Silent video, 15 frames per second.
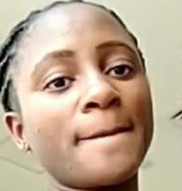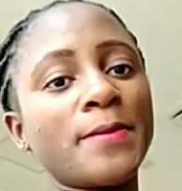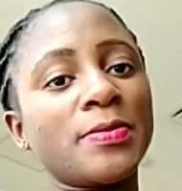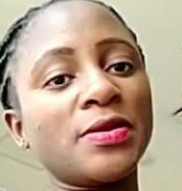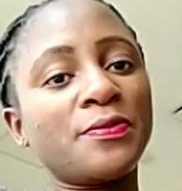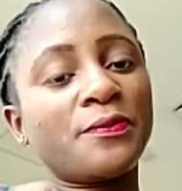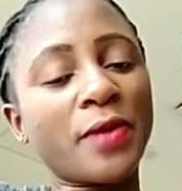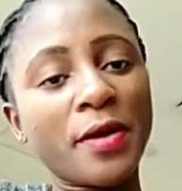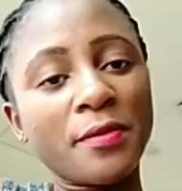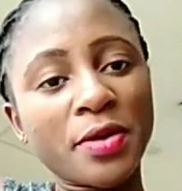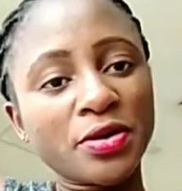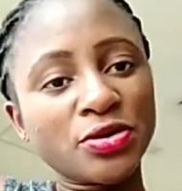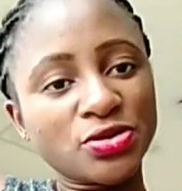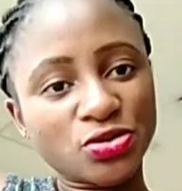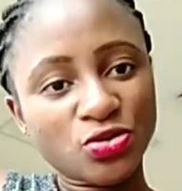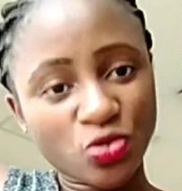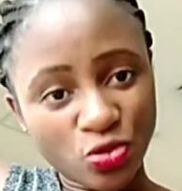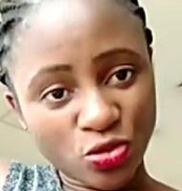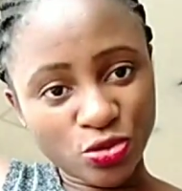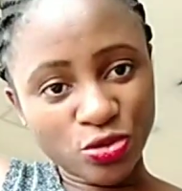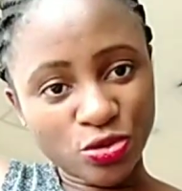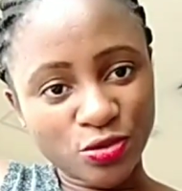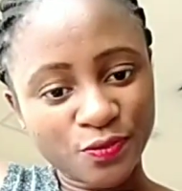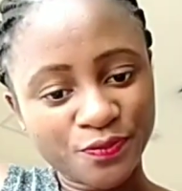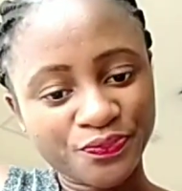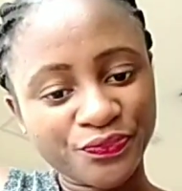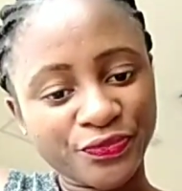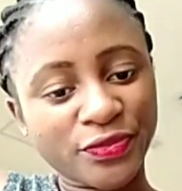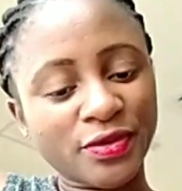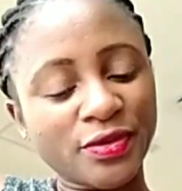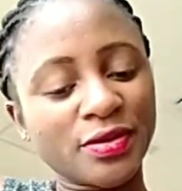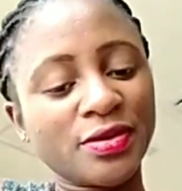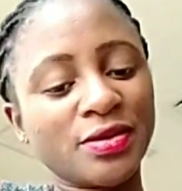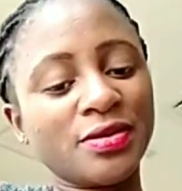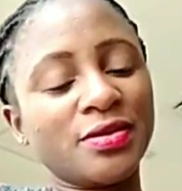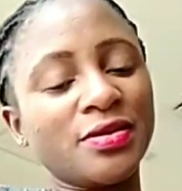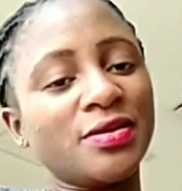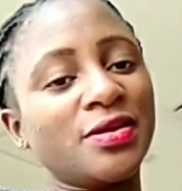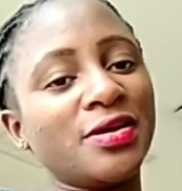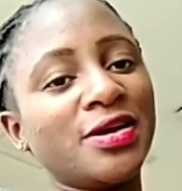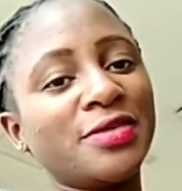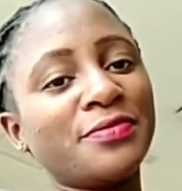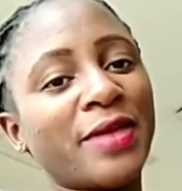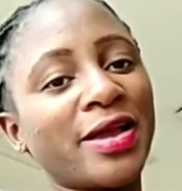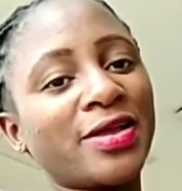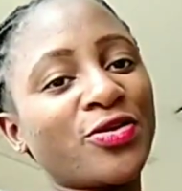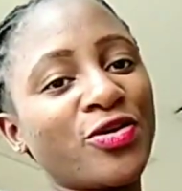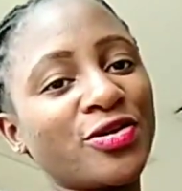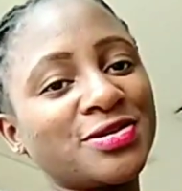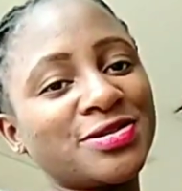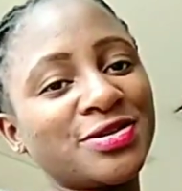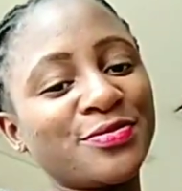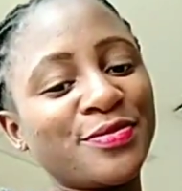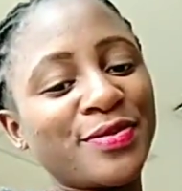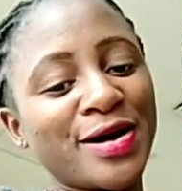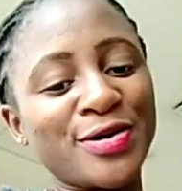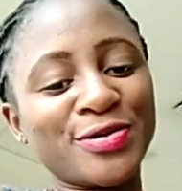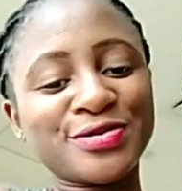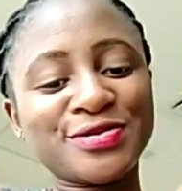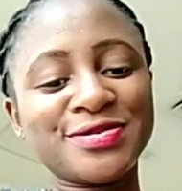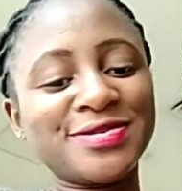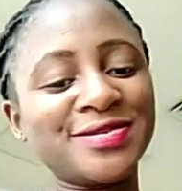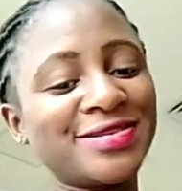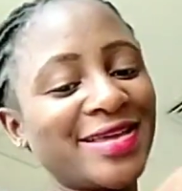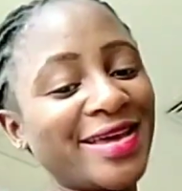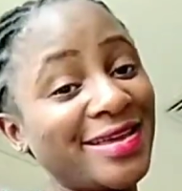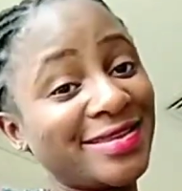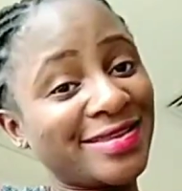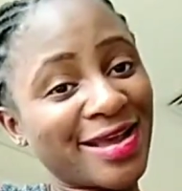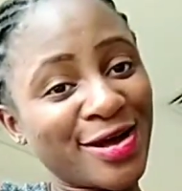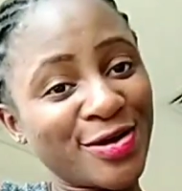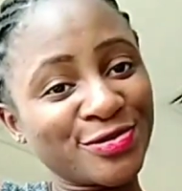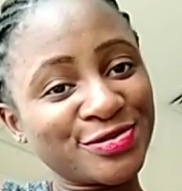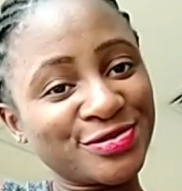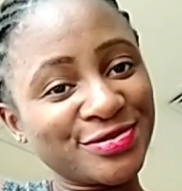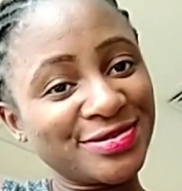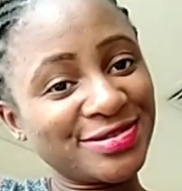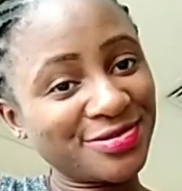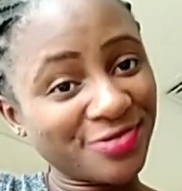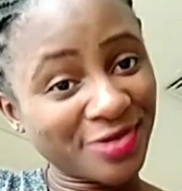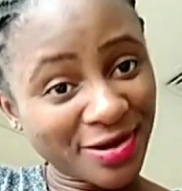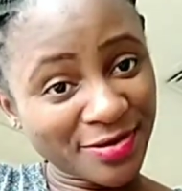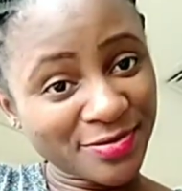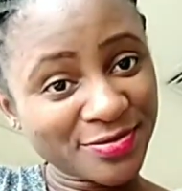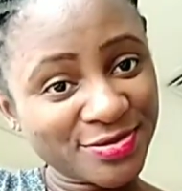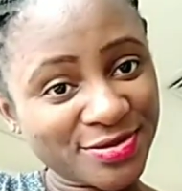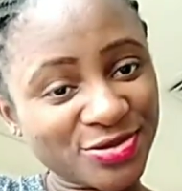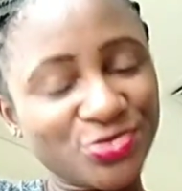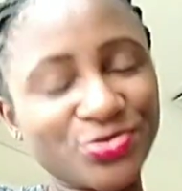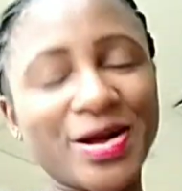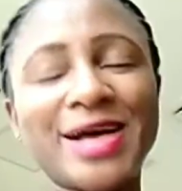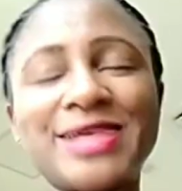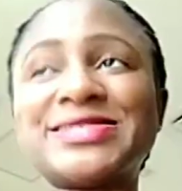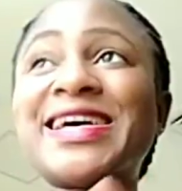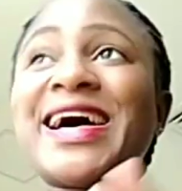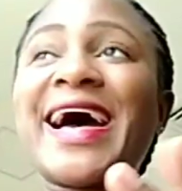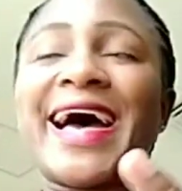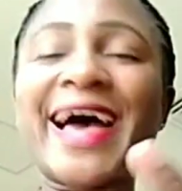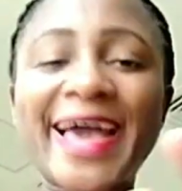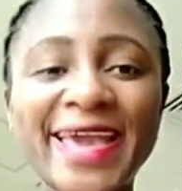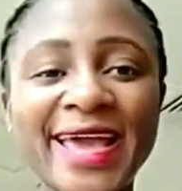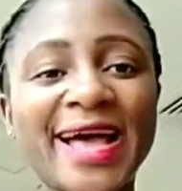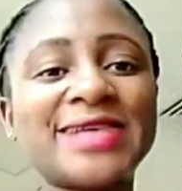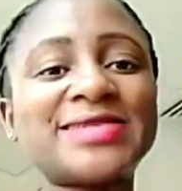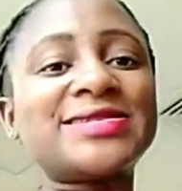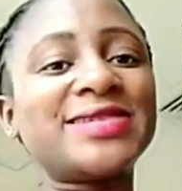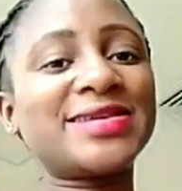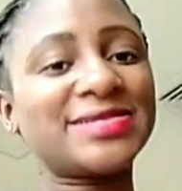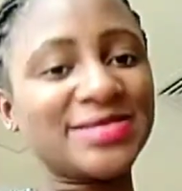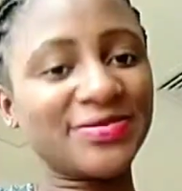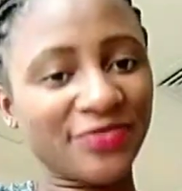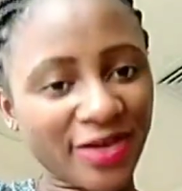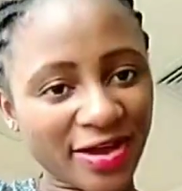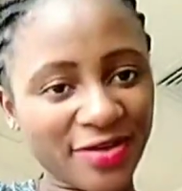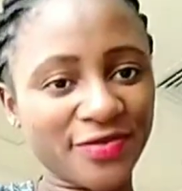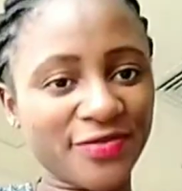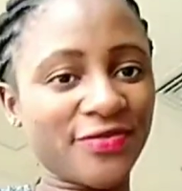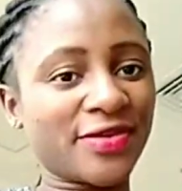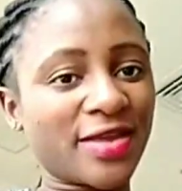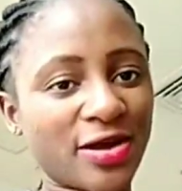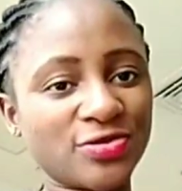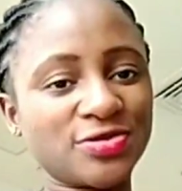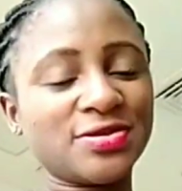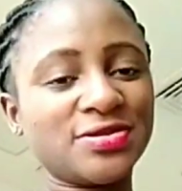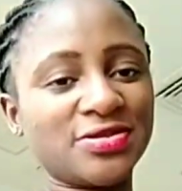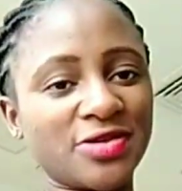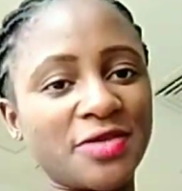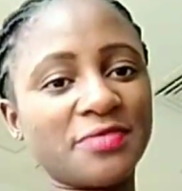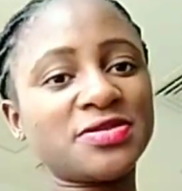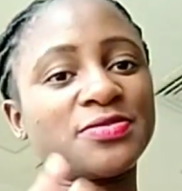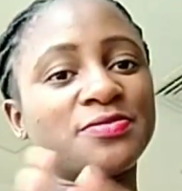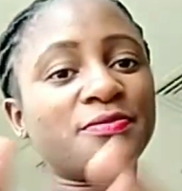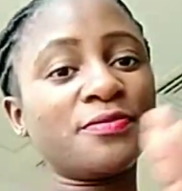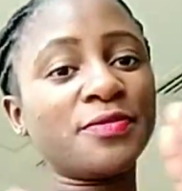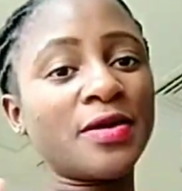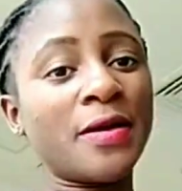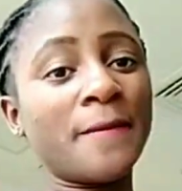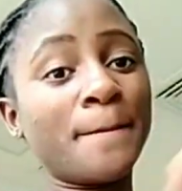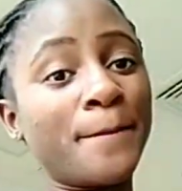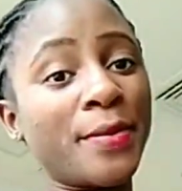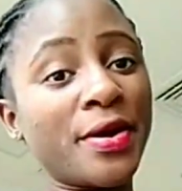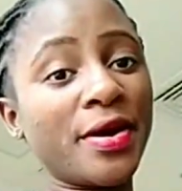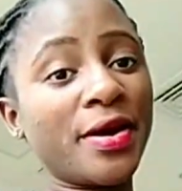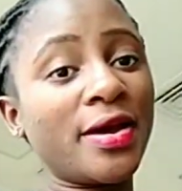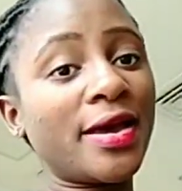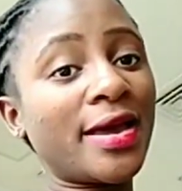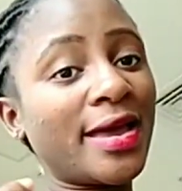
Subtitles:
the primary school, it might cost about 8,000 dirhams to as high as 65,000 dirhams per